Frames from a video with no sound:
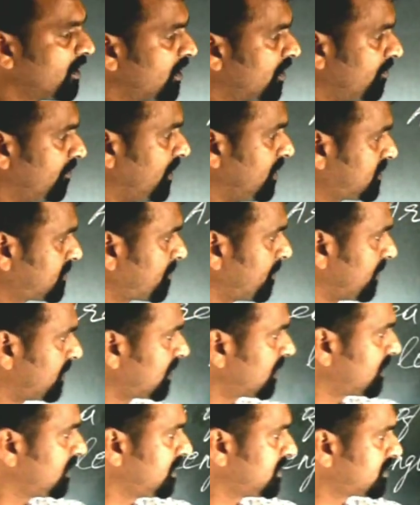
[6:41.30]
We
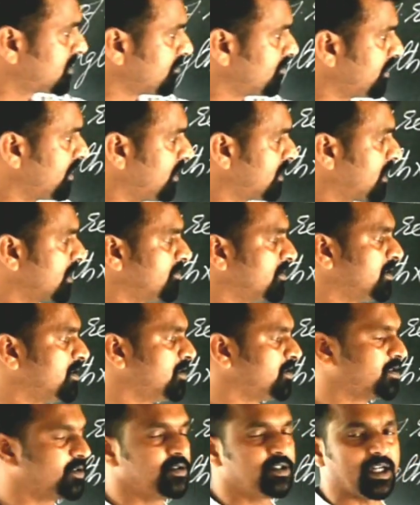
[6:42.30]
splitted this middle term
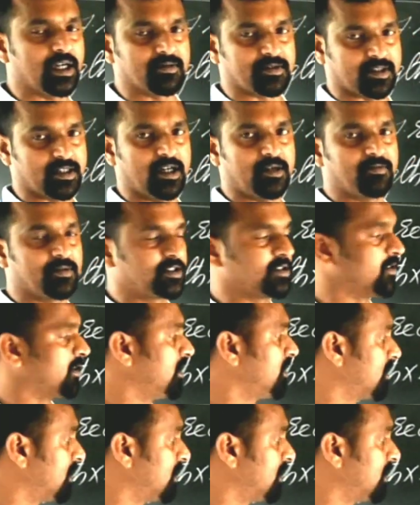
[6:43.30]
into two terms, that much only.